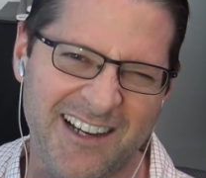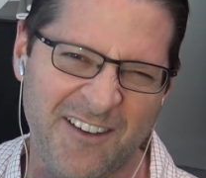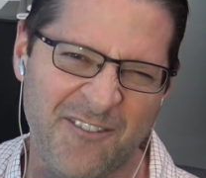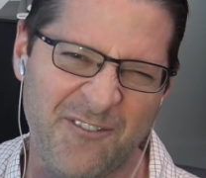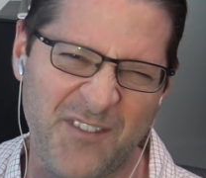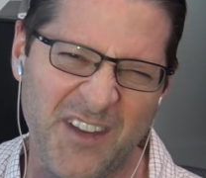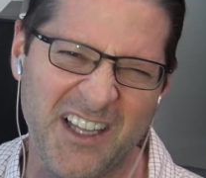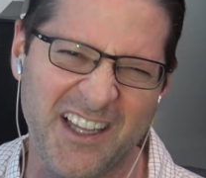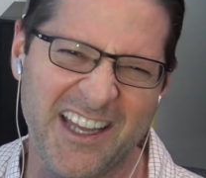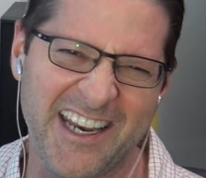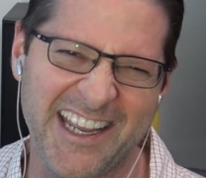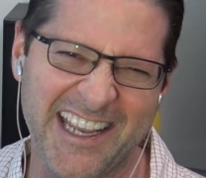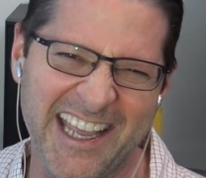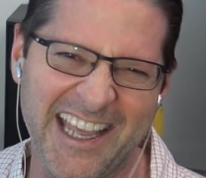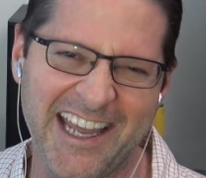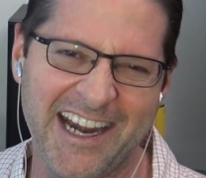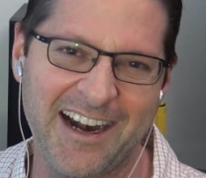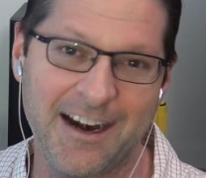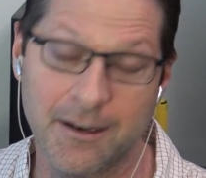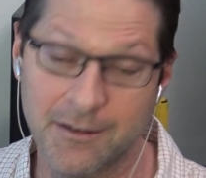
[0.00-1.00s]
You'll feel it
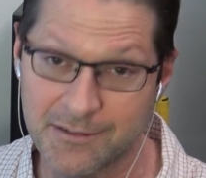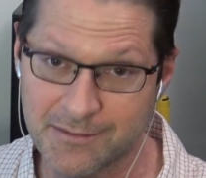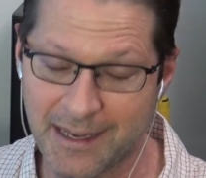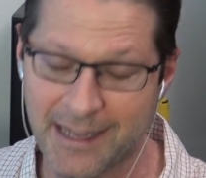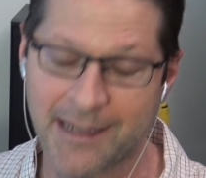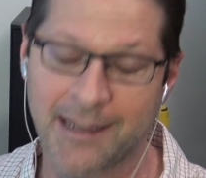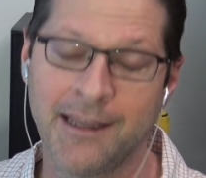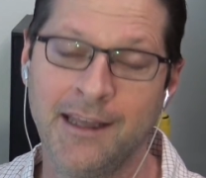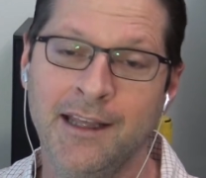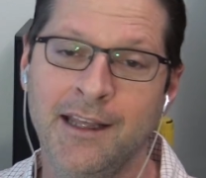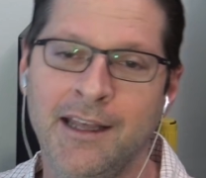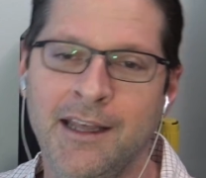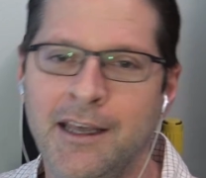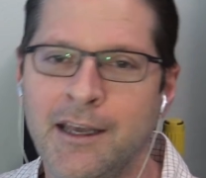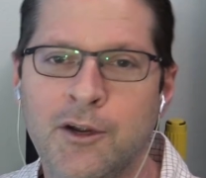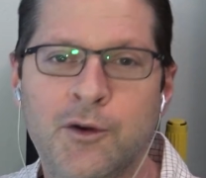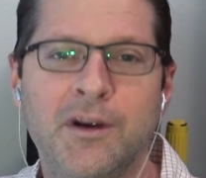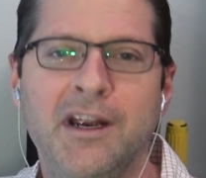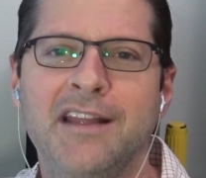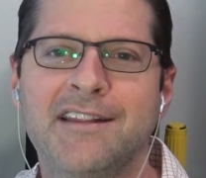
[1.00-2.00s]
again, and it's like,
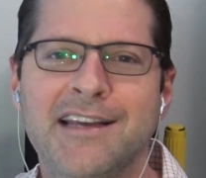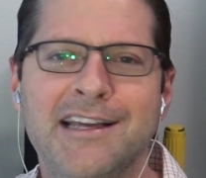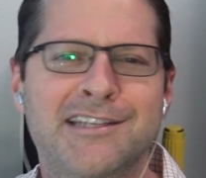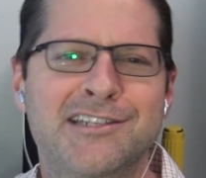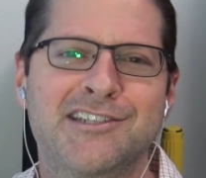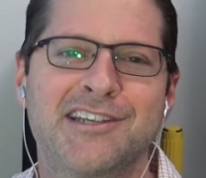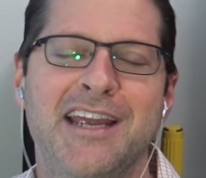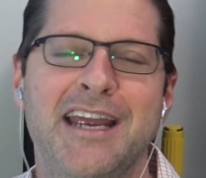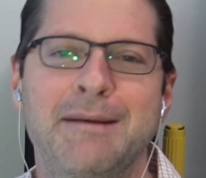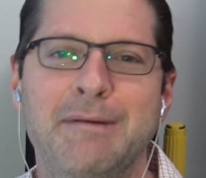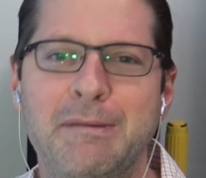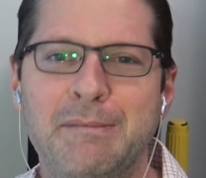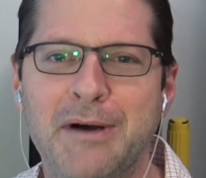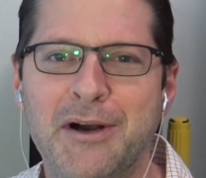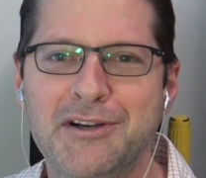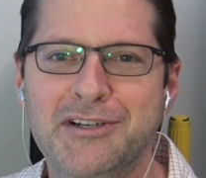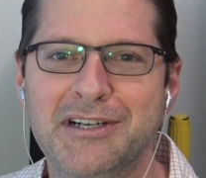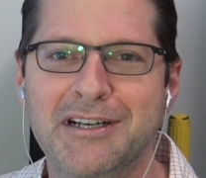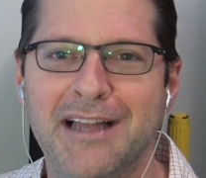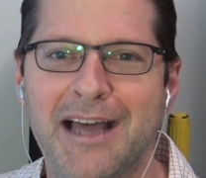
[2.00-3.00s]
create that same
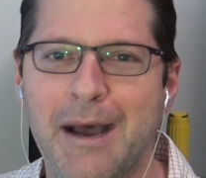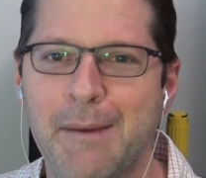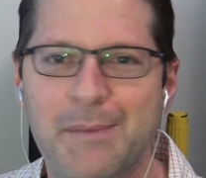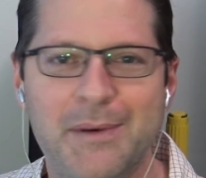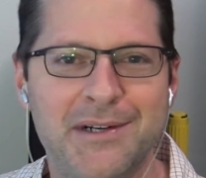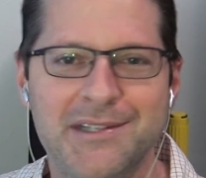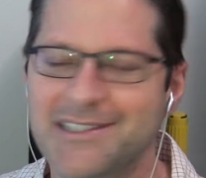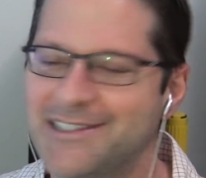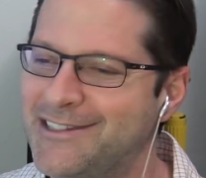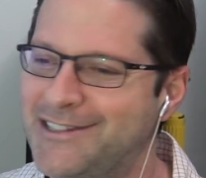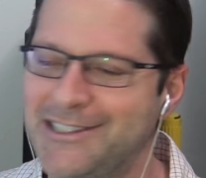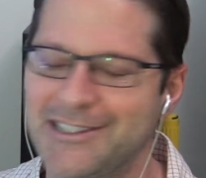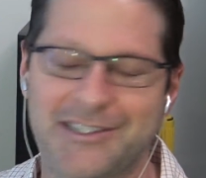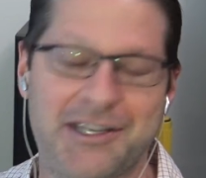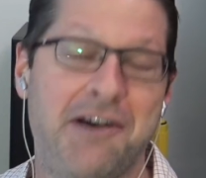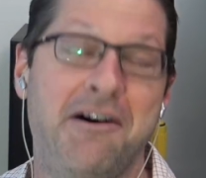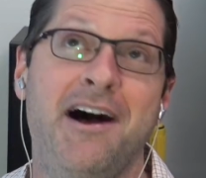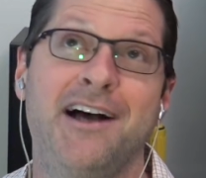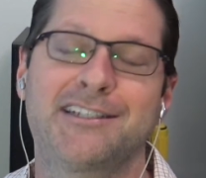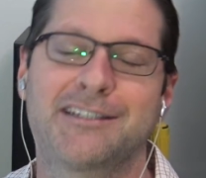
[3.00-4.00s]
emotional outburst. It's just
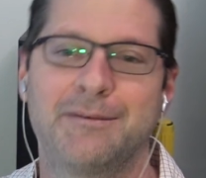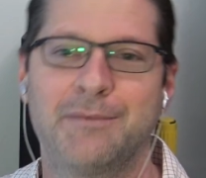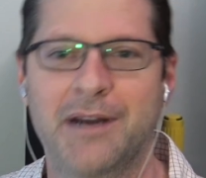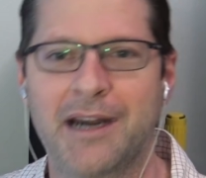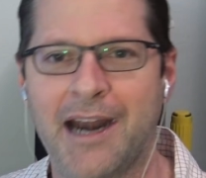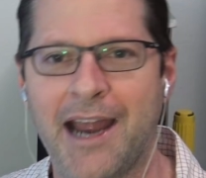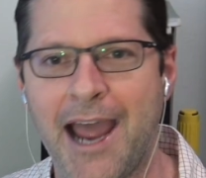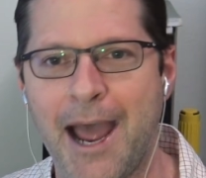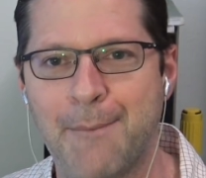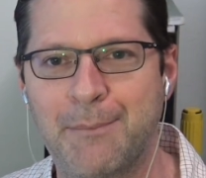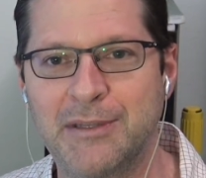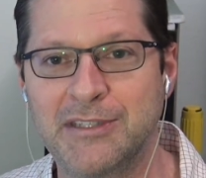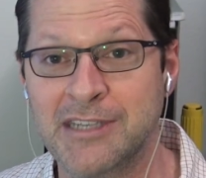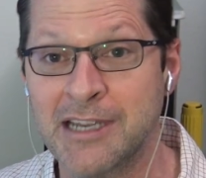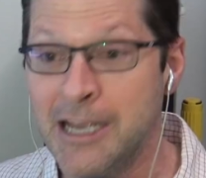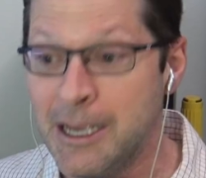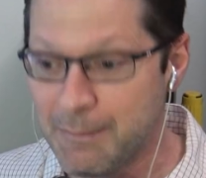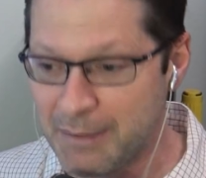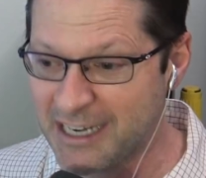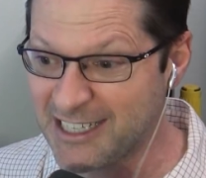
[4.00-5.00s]
awesome when it happens,
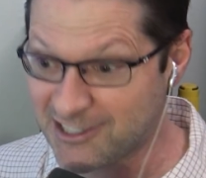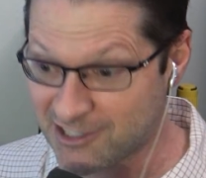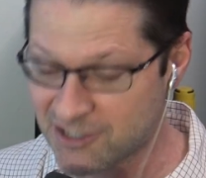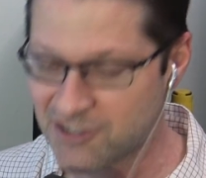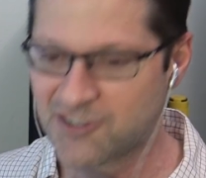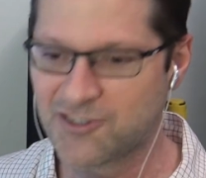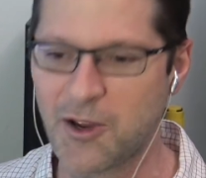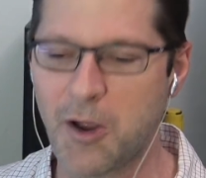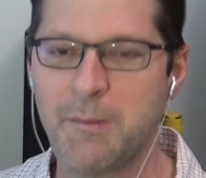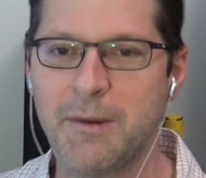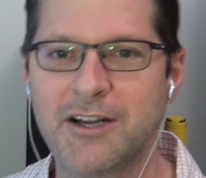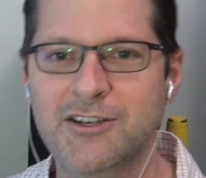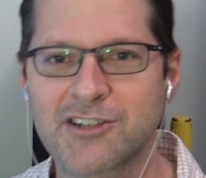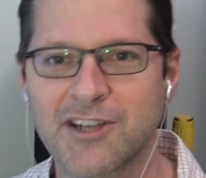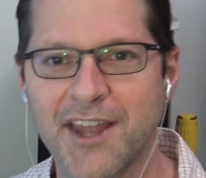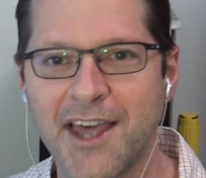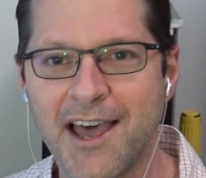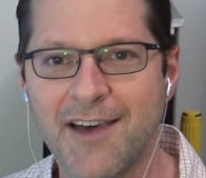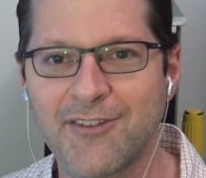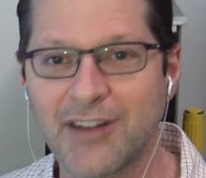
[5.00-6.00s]
but it's so much
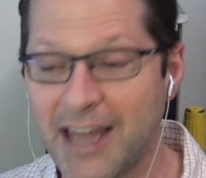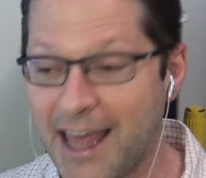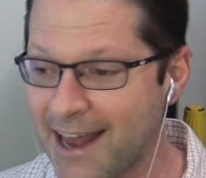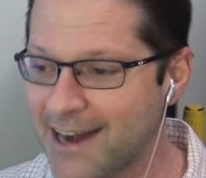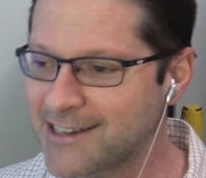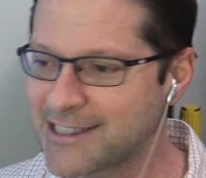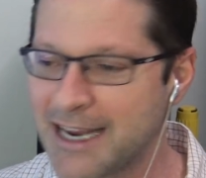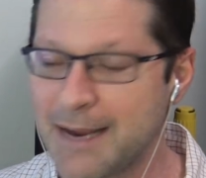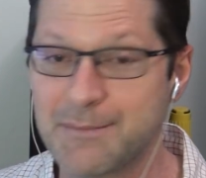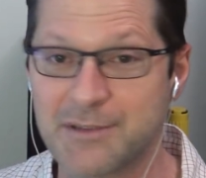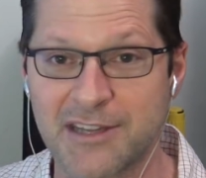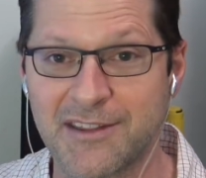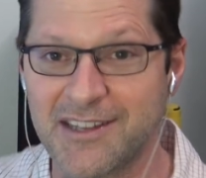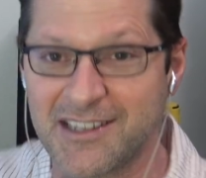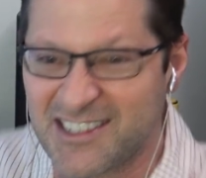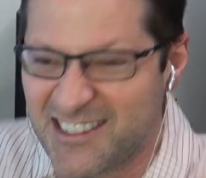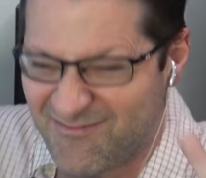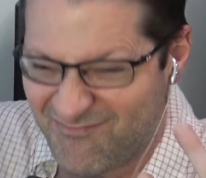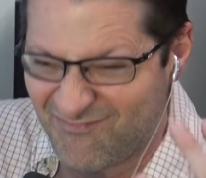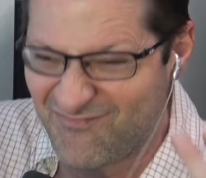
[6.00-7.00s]
love. A lot of times in
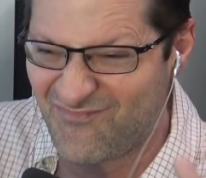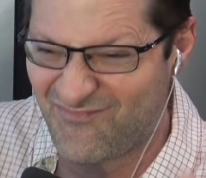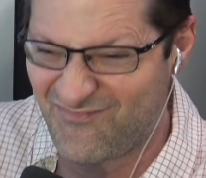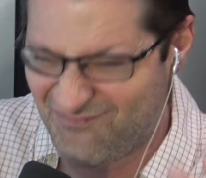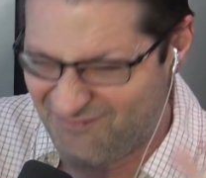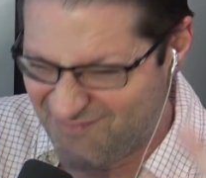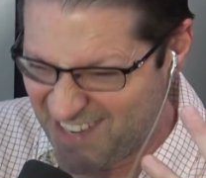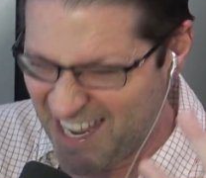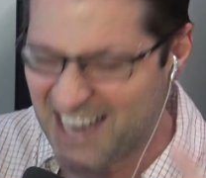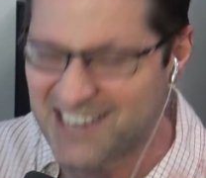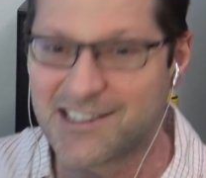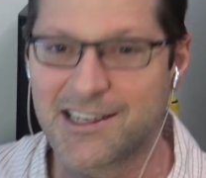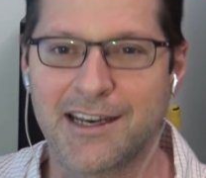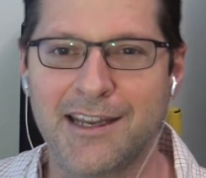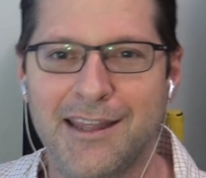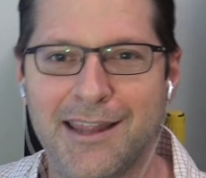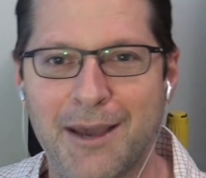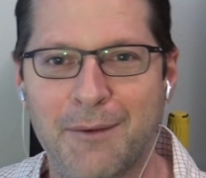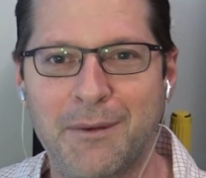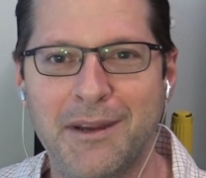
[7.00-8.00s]
this
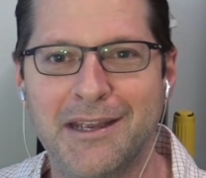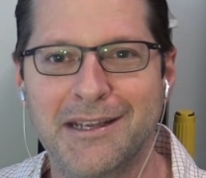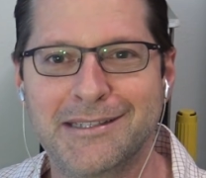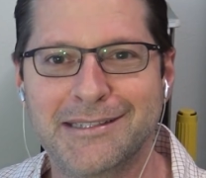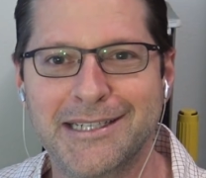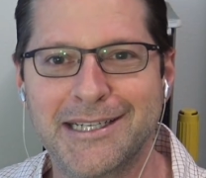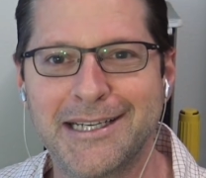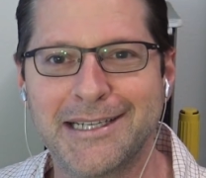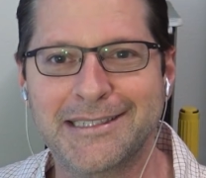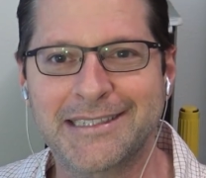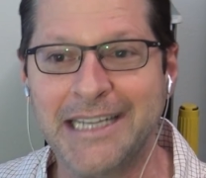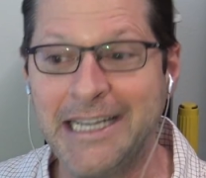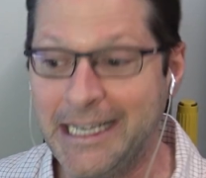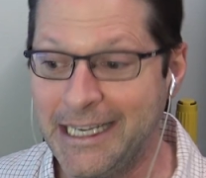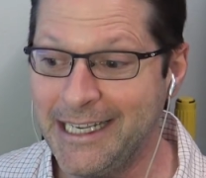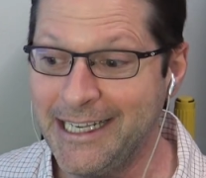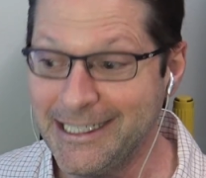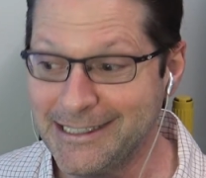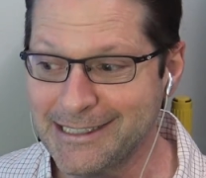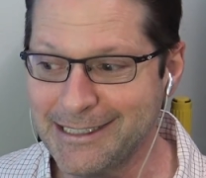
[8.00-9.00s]
density that we exist,
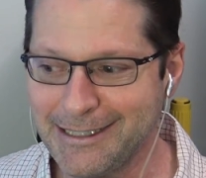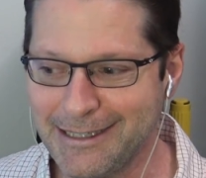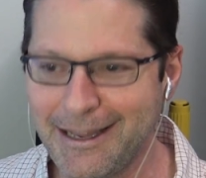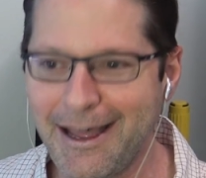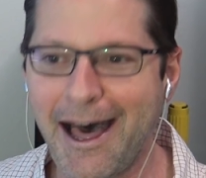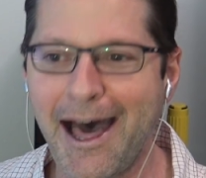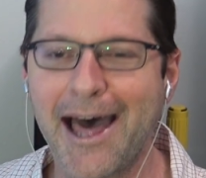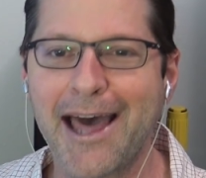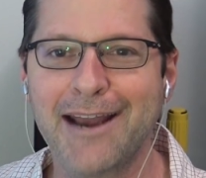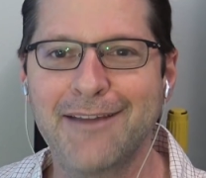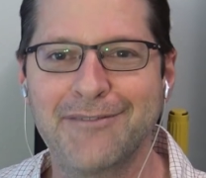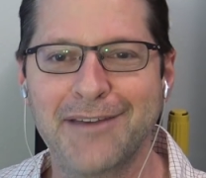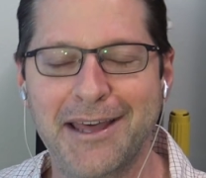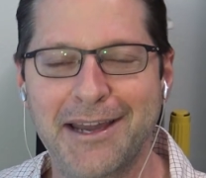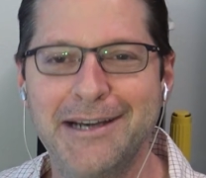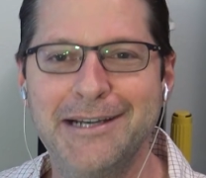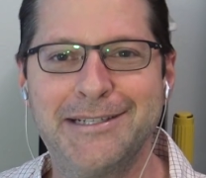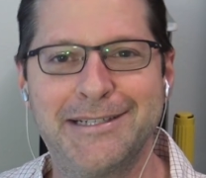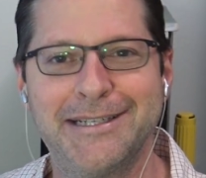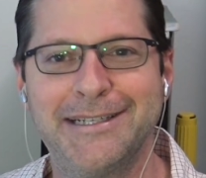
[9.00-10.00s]
it's a lot of
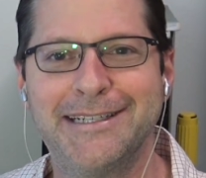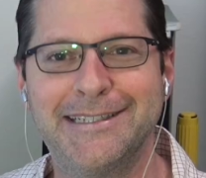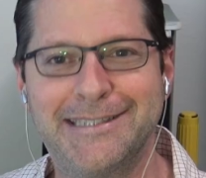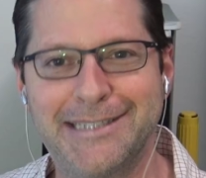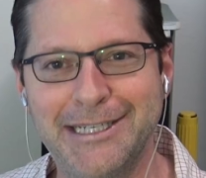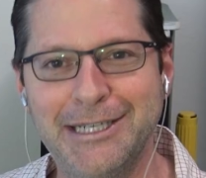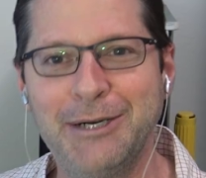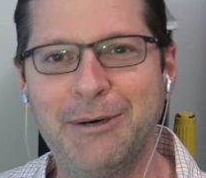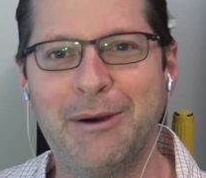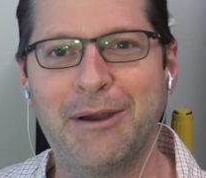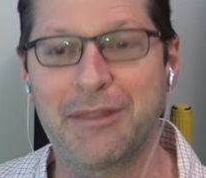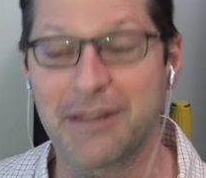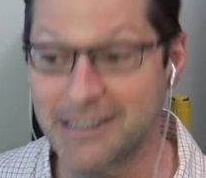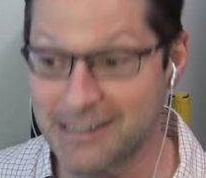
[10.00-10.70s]
energy to deal with.